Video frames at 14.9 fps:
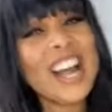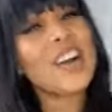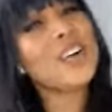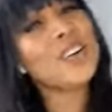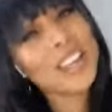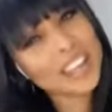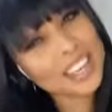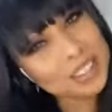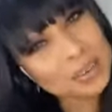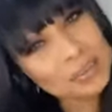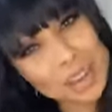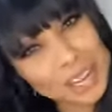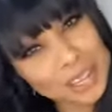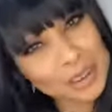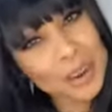Okay,
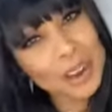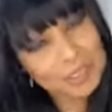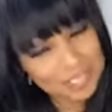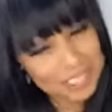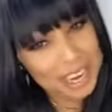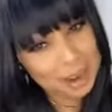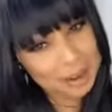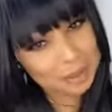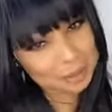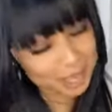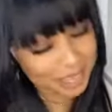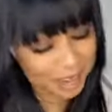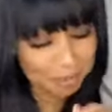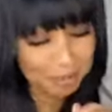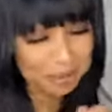Tremaine, you have shamed
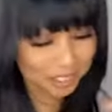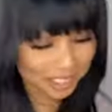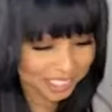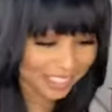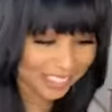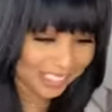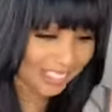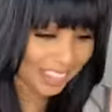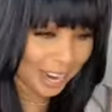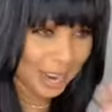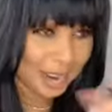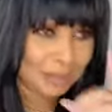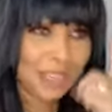me. I'm officially shamed.